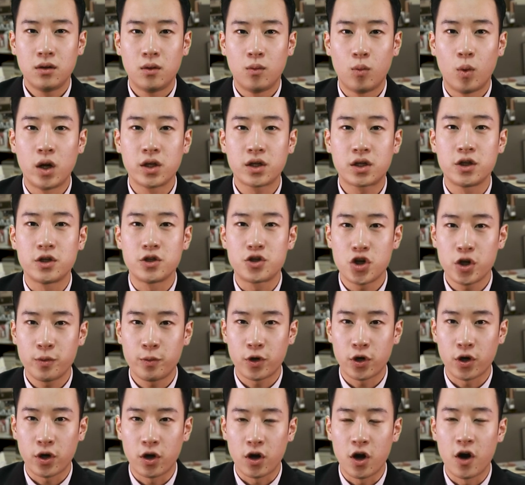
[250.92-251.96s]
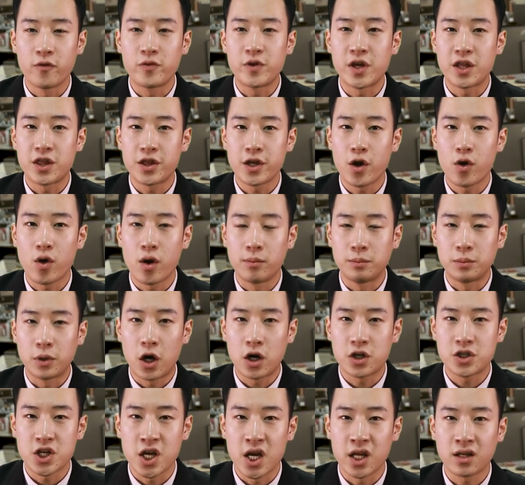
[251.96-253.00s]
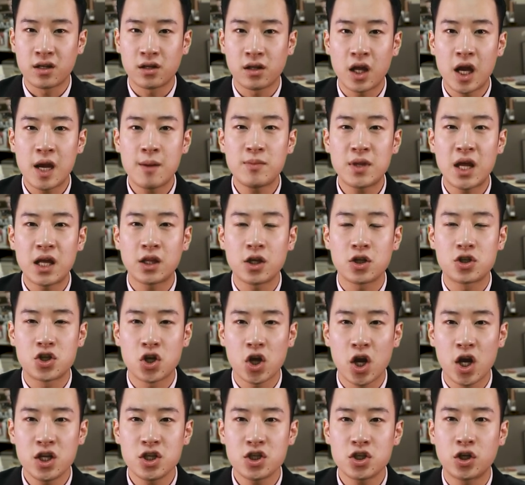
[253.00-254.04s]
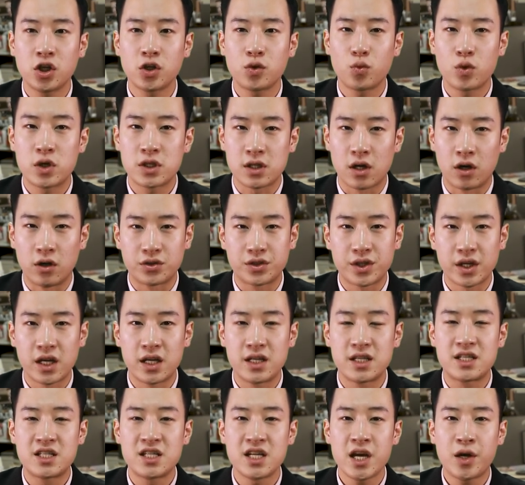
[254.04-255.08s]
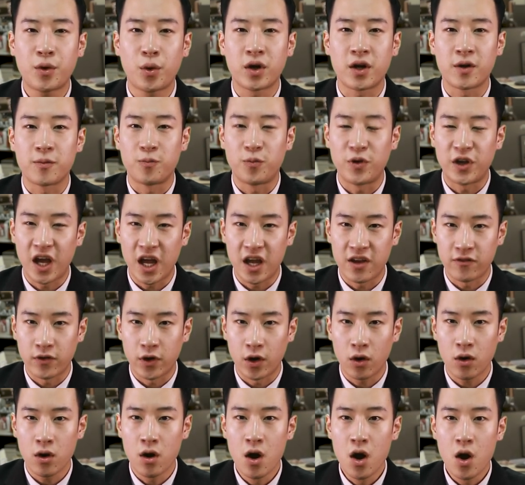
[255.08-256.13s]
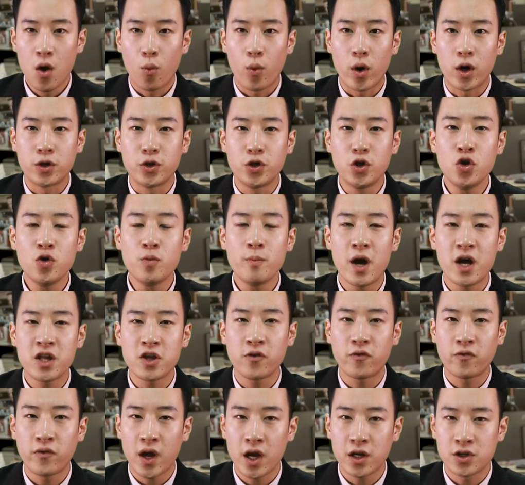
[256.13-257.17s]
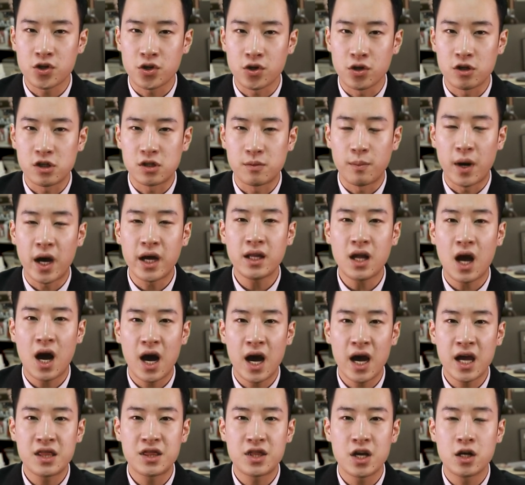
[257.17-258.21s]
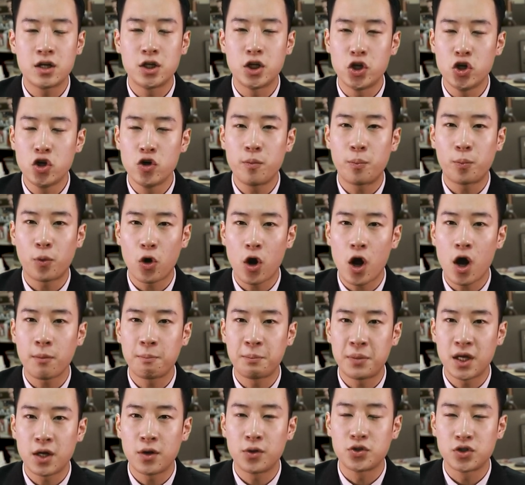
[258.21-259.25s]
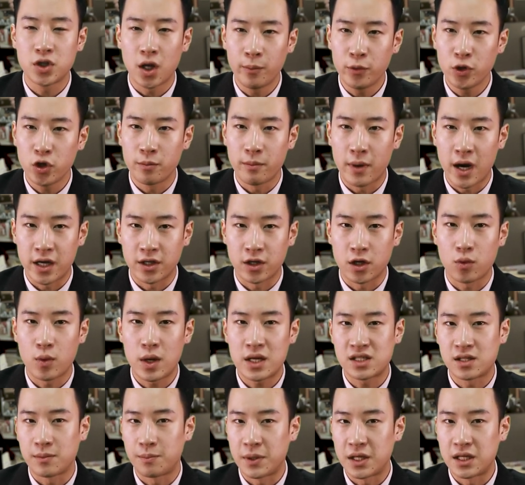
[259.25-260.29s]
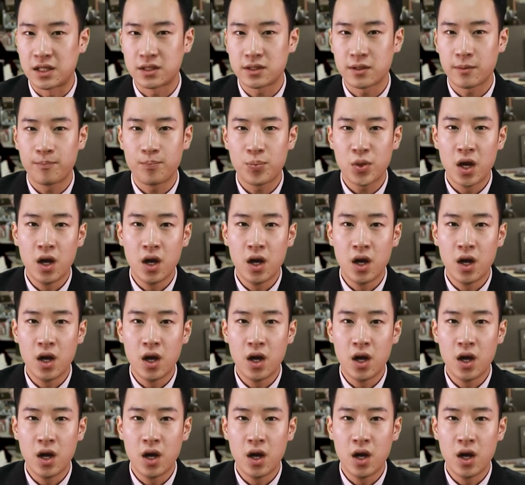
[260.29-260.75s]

One contributor of the Ethereum blockchain claimed that the change could result in secretive behavior where new manufacturers might hide their new ProgPOW miner recipes.